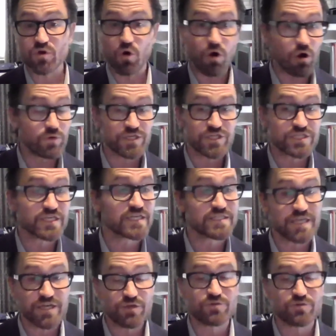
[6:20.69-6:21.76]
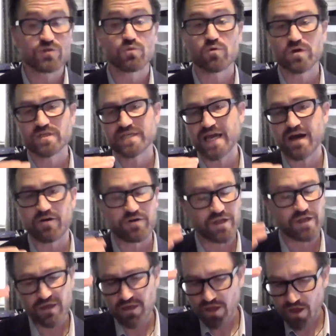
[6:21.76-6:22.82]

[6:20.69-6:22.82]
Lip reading: Or we just continue to work down